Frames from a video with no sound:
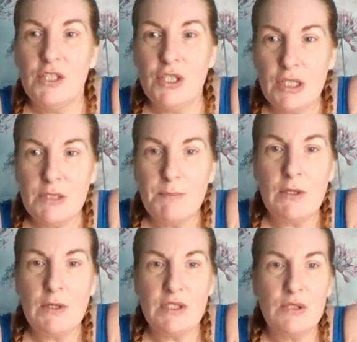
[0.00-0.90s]
just
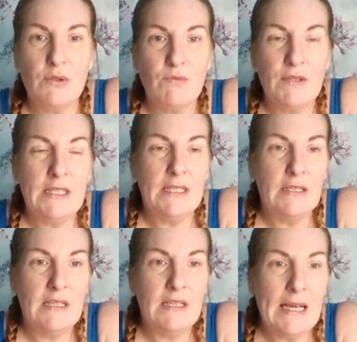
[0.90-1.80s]
because I don't
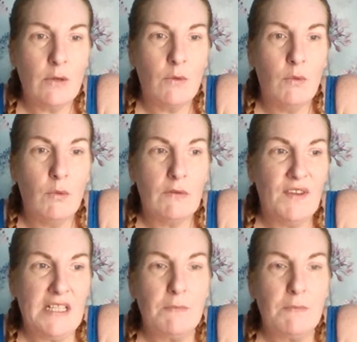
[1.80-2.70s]
really like
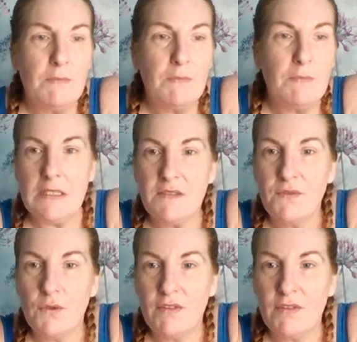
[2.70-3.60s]
what Facebook
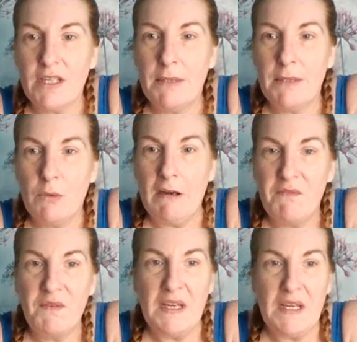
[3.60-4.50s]
stands for. It can be
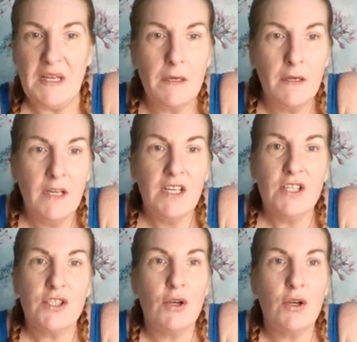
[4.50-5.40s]
quite fake.
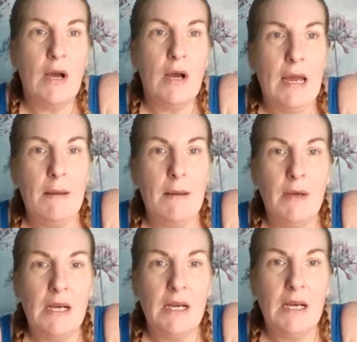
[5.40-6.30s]
So
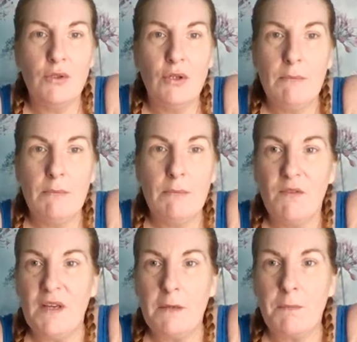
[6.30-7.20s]
as you know, I'm not
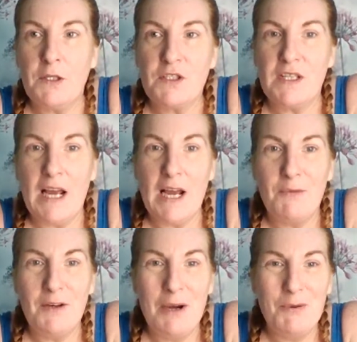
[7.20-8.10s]
a fake person.
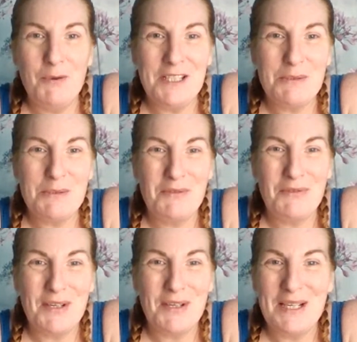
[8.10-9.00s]
I want it to be
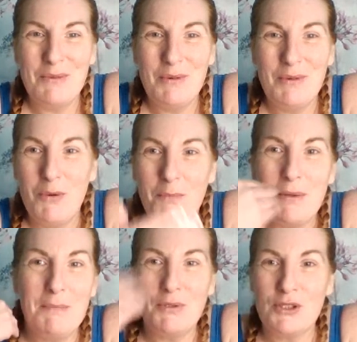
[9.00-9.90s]
real. I want
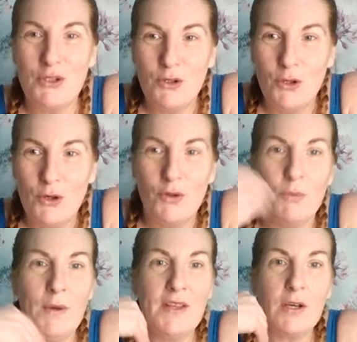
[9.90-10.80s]
people to know that
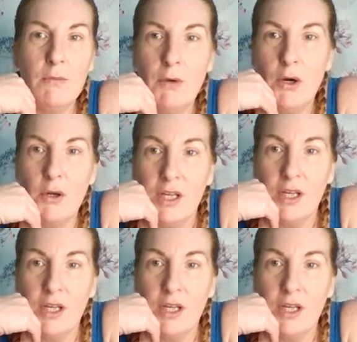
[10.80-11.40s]
when they come on,